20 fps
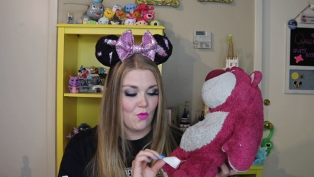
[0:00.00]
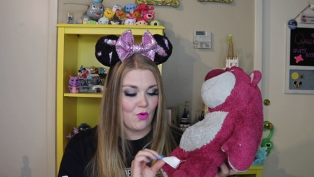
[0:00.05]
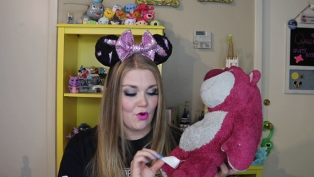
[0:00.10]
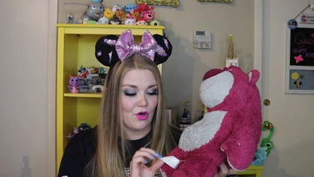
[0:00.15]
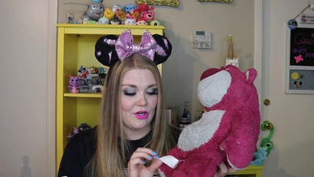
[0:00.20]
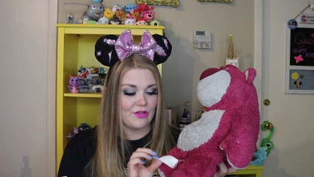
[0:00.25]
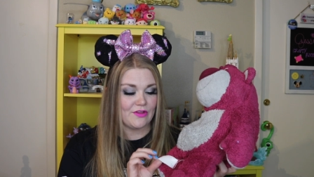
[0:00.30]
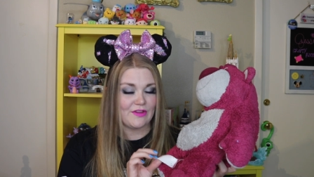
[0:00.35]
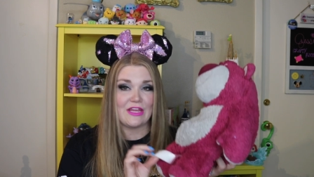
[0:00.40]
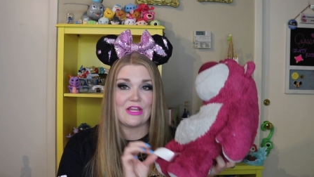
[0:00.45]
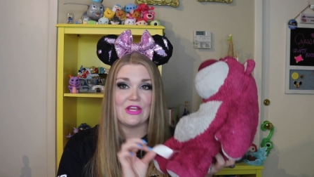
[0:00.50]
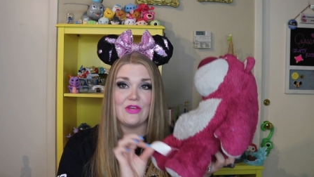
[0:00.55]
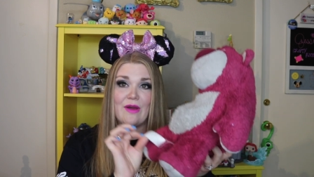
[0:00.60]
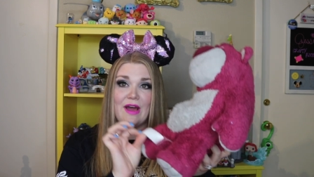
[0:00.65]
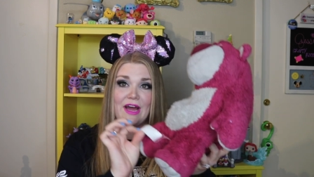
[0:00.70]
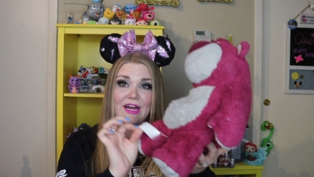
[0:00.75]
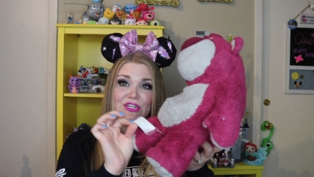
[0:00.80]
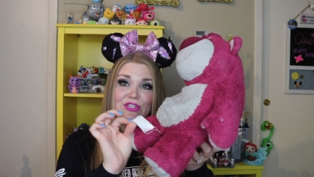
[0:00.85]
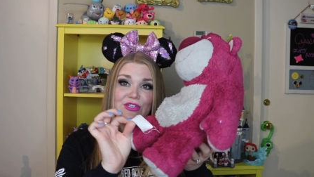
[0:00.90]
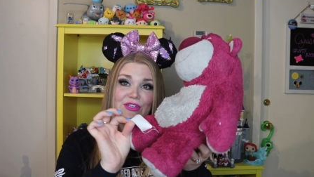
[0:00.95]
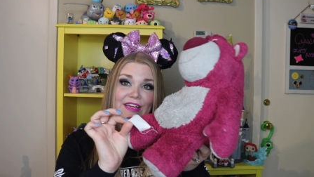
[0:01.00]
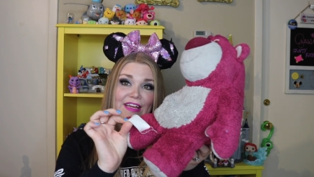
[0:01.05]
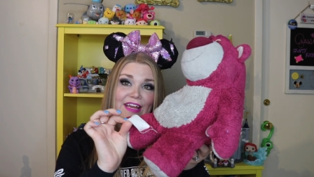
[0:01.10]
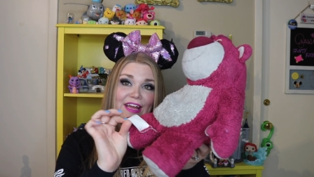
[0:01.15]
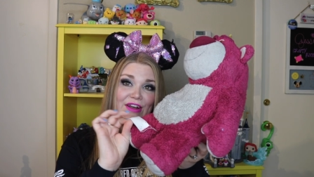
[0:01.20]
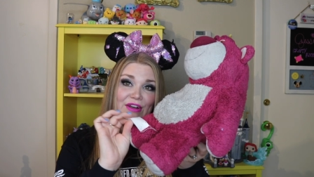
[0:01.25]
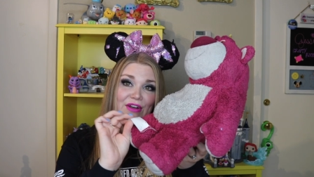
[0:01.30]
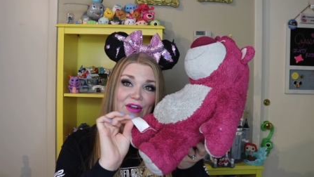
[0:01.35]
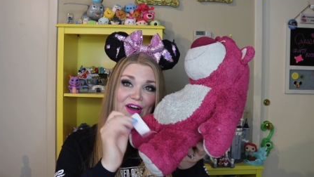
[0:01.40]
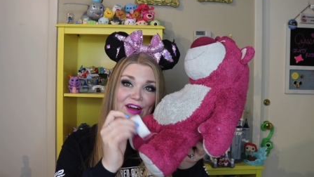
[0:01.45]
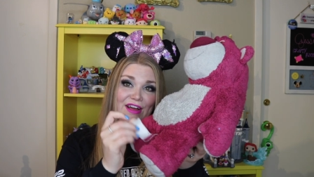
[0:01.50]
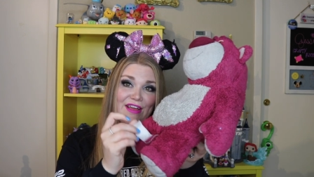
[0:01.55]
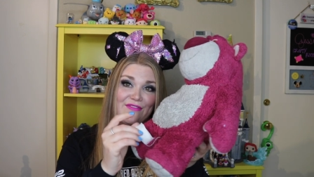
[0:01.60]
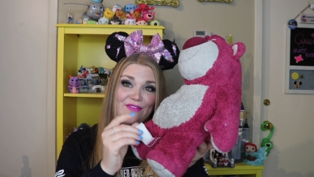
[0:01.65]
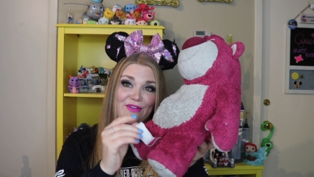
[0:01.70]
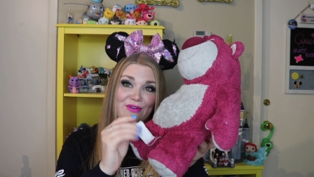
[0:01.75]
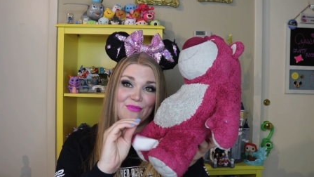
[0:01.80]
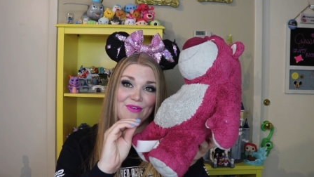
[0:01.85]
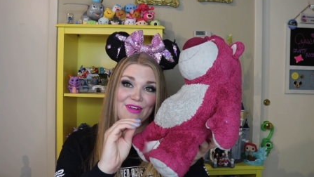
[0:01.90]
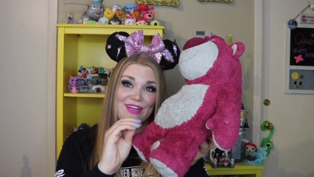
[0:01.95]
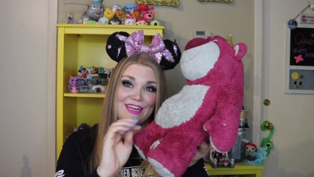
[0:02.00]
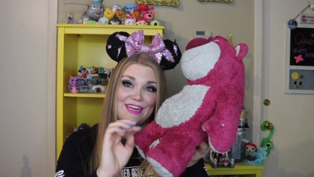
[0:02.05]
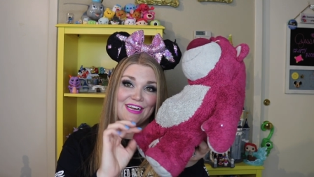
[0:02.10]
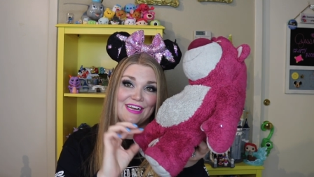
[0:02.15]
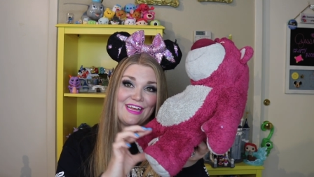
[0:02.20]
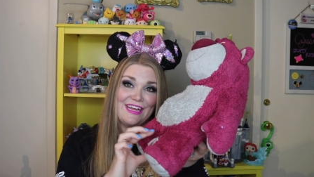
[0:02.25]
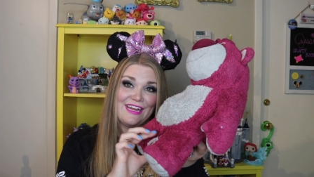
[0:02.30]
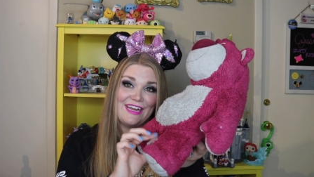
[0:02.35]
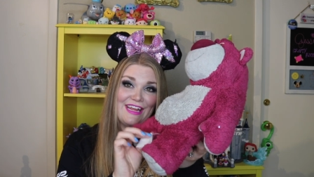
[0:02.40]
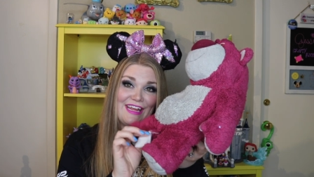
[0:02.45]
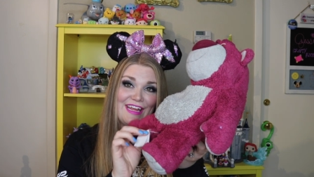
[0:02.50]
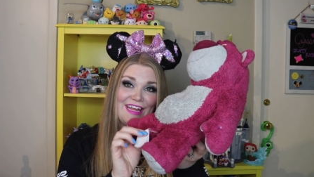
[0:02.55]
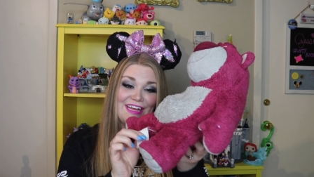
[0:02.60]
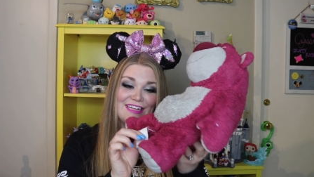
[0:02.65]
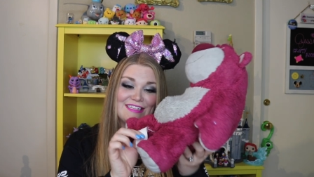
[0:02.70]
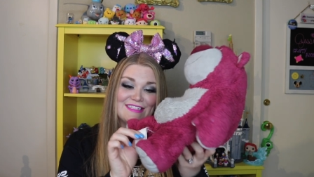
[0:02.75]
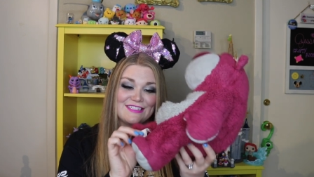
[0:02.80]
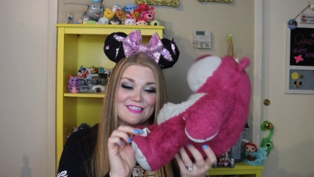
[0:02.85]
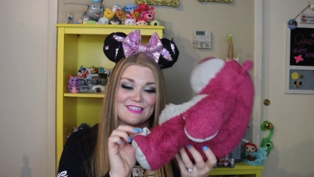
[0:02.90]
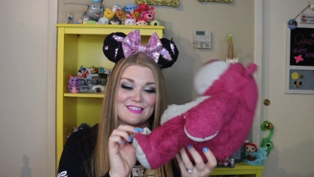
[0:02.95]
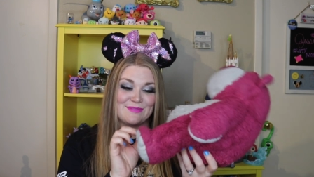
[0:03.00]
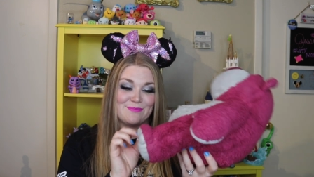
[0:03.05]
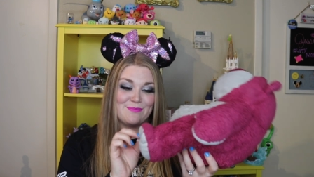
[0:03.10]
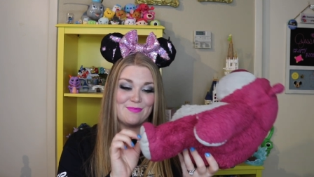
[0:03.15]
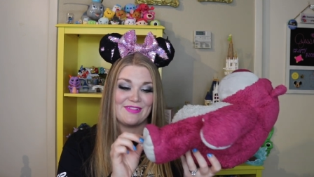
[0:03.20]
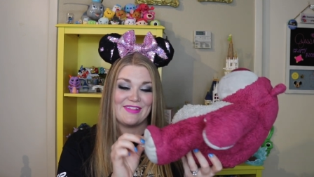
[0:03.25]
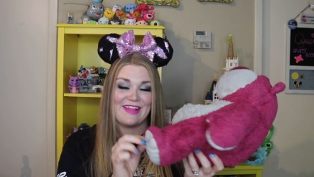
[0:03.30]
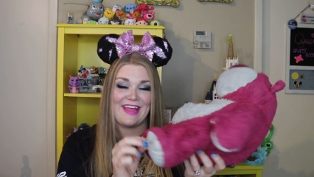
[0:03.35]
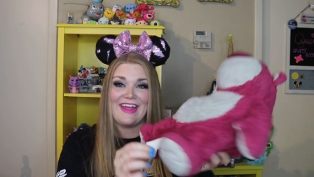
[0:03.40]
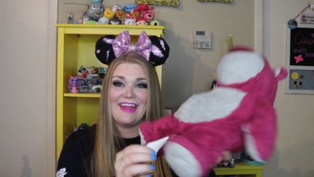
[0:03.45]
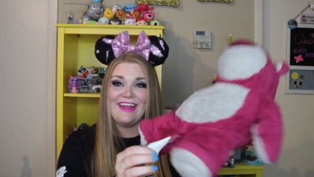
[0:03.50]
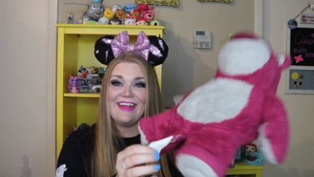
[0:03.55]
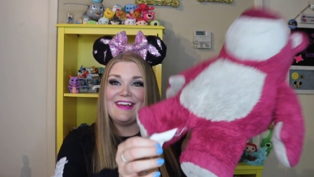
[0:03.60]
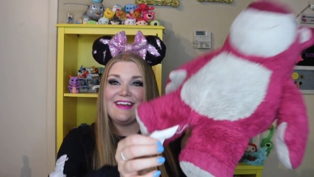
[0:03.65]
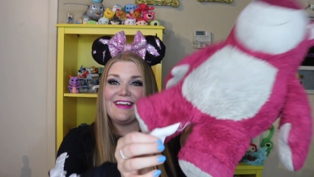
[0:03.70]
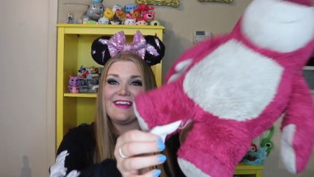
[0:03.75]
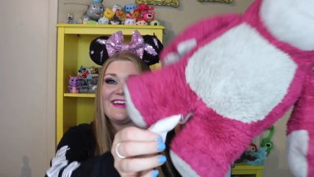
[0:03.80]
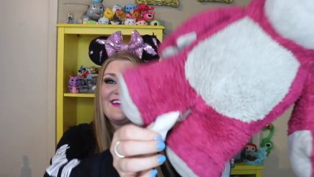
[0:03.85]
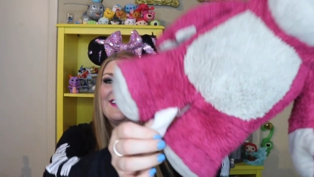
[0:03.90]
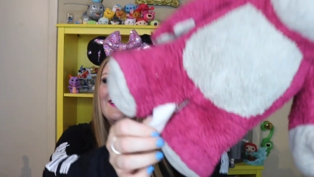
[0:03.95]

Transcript: worn, like, you actually cannot even read any, it's just blank.